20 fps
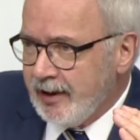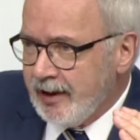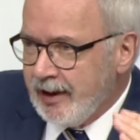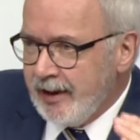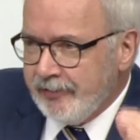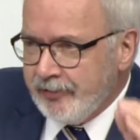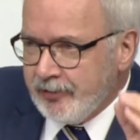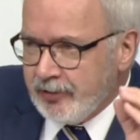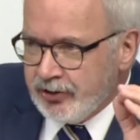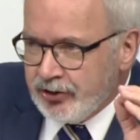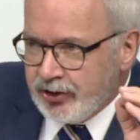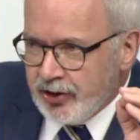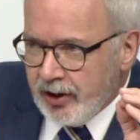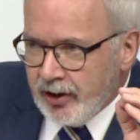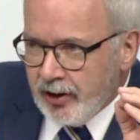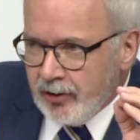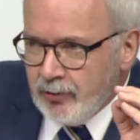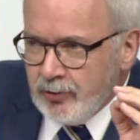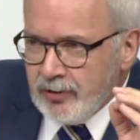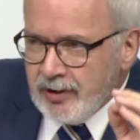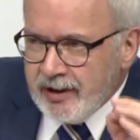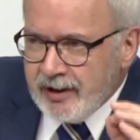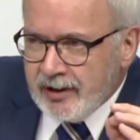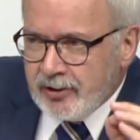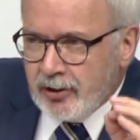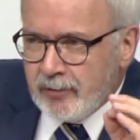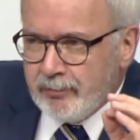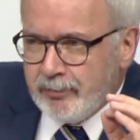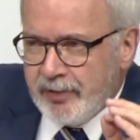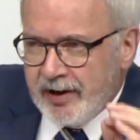If you only
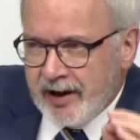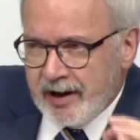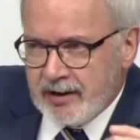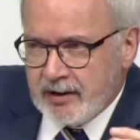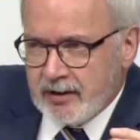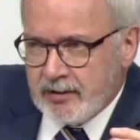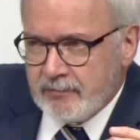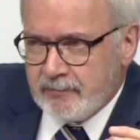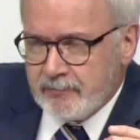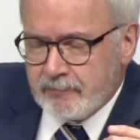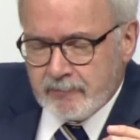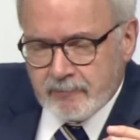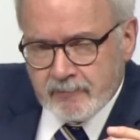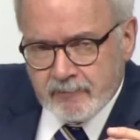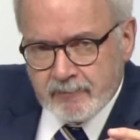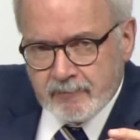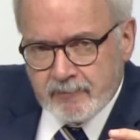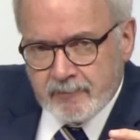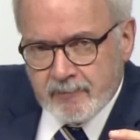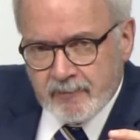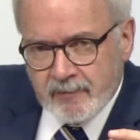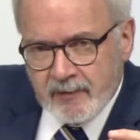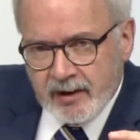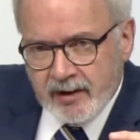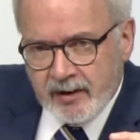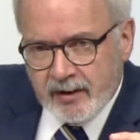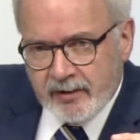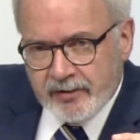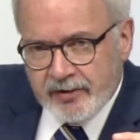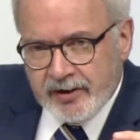compare
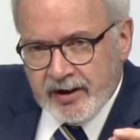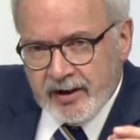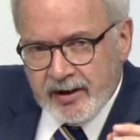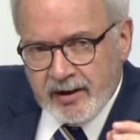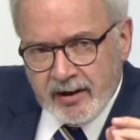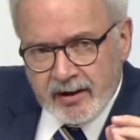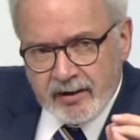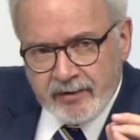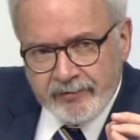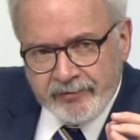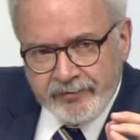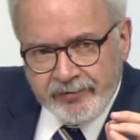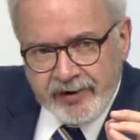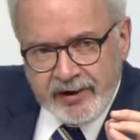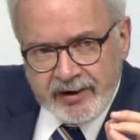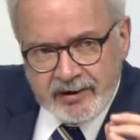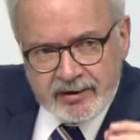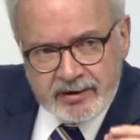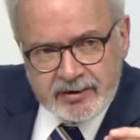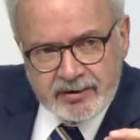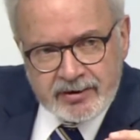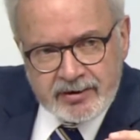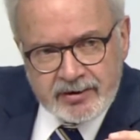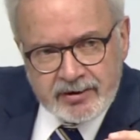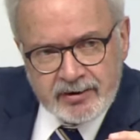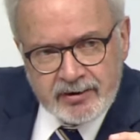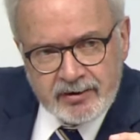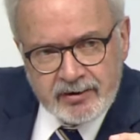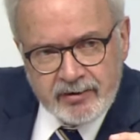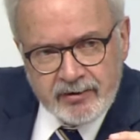the
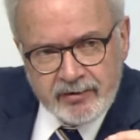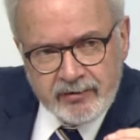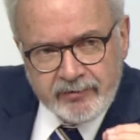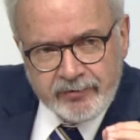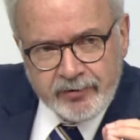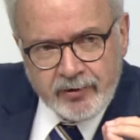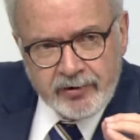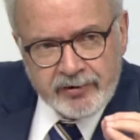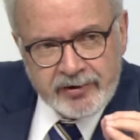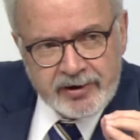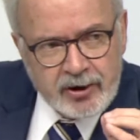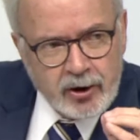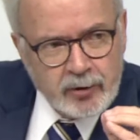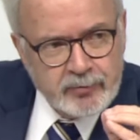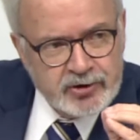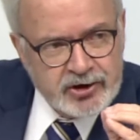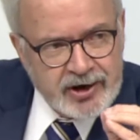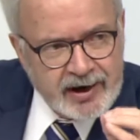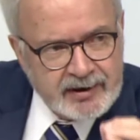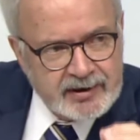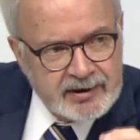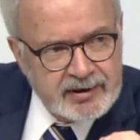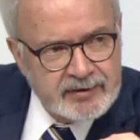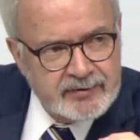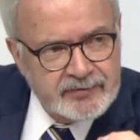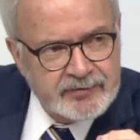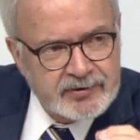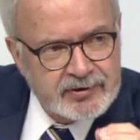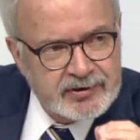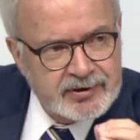figures for the
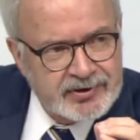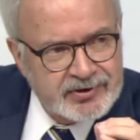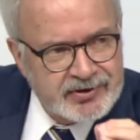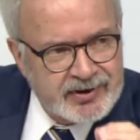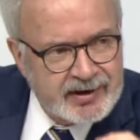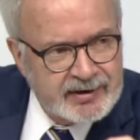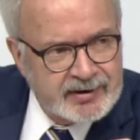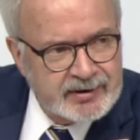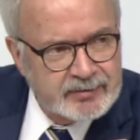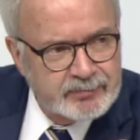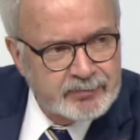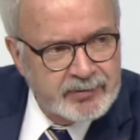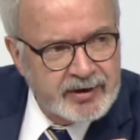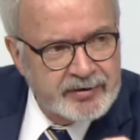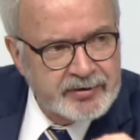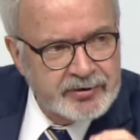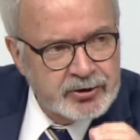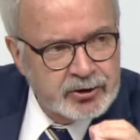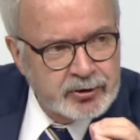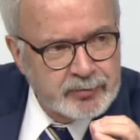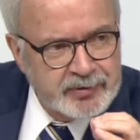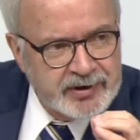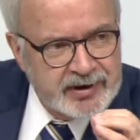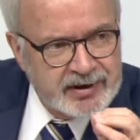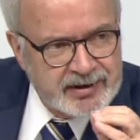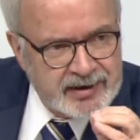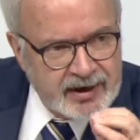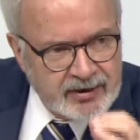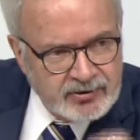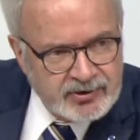objectives set by the
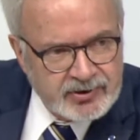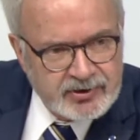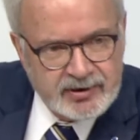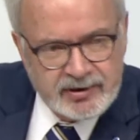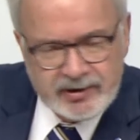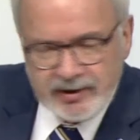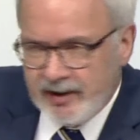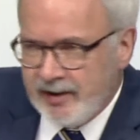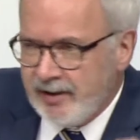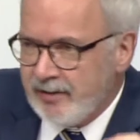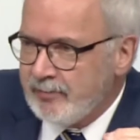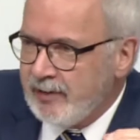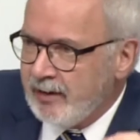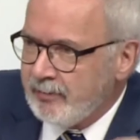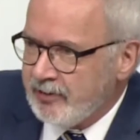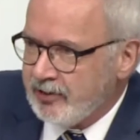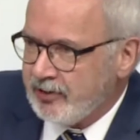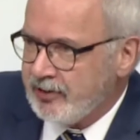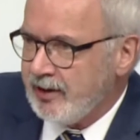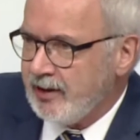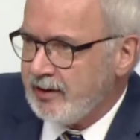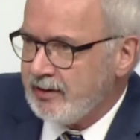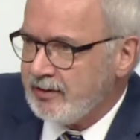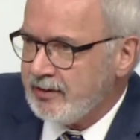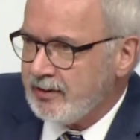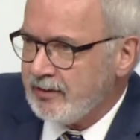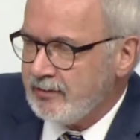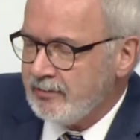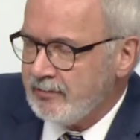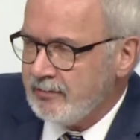European Council and the Member
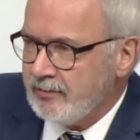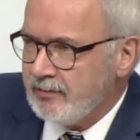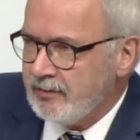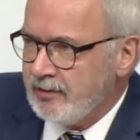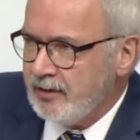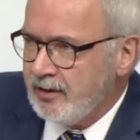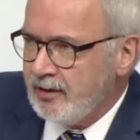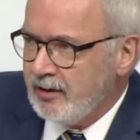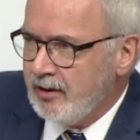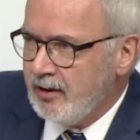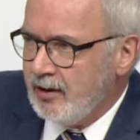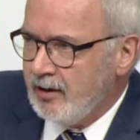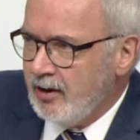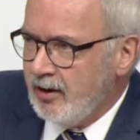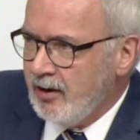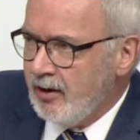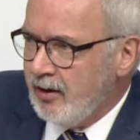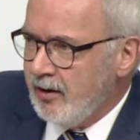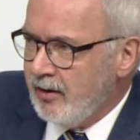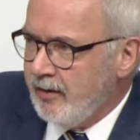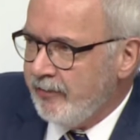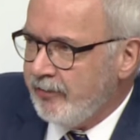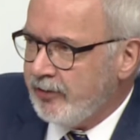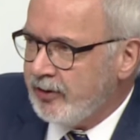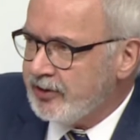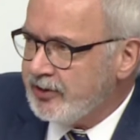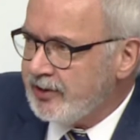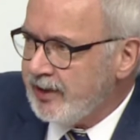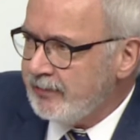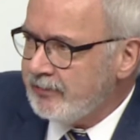States
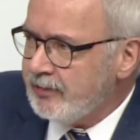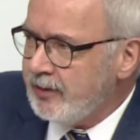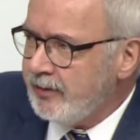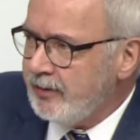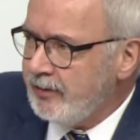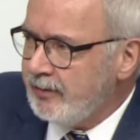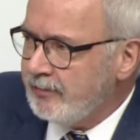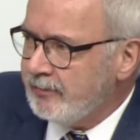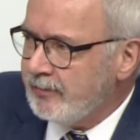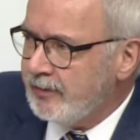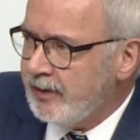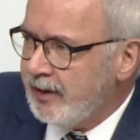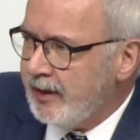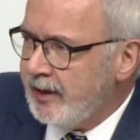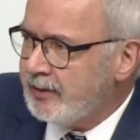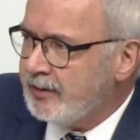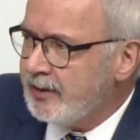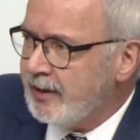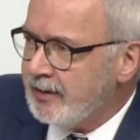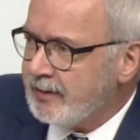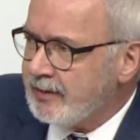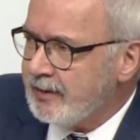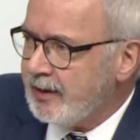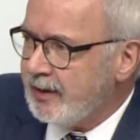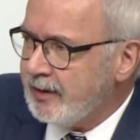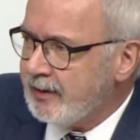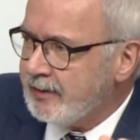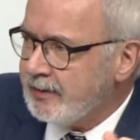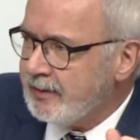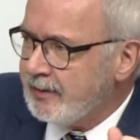for several areas
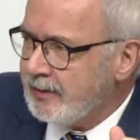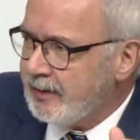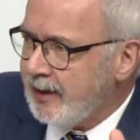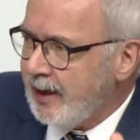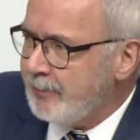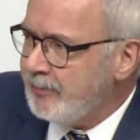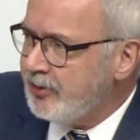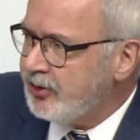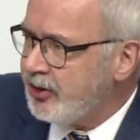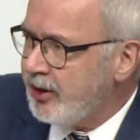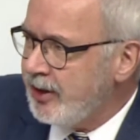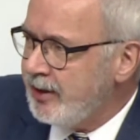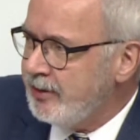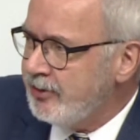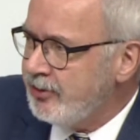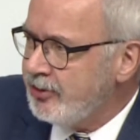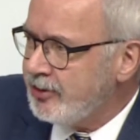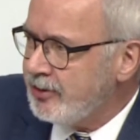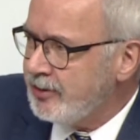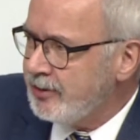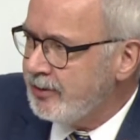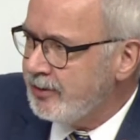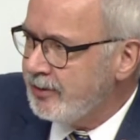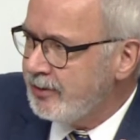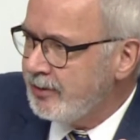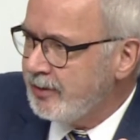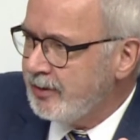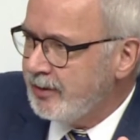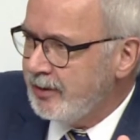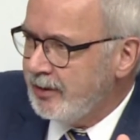like climate change,
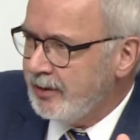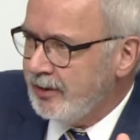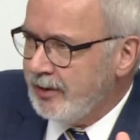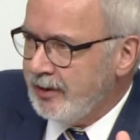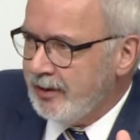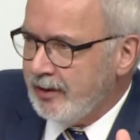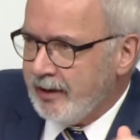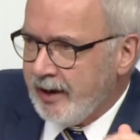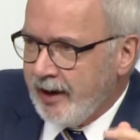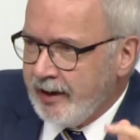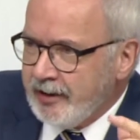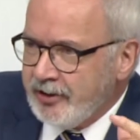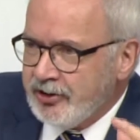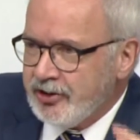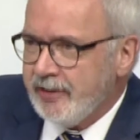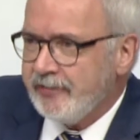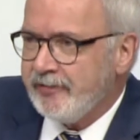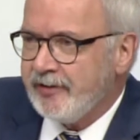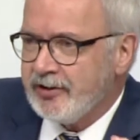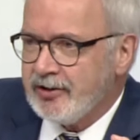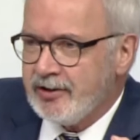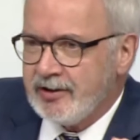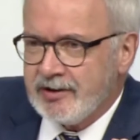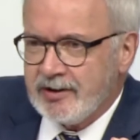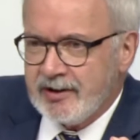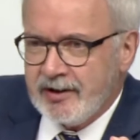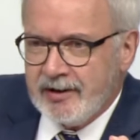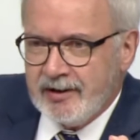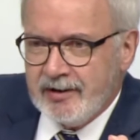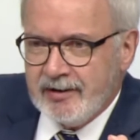energy
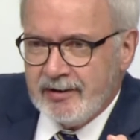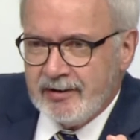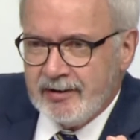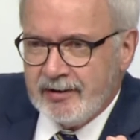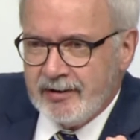efficiency,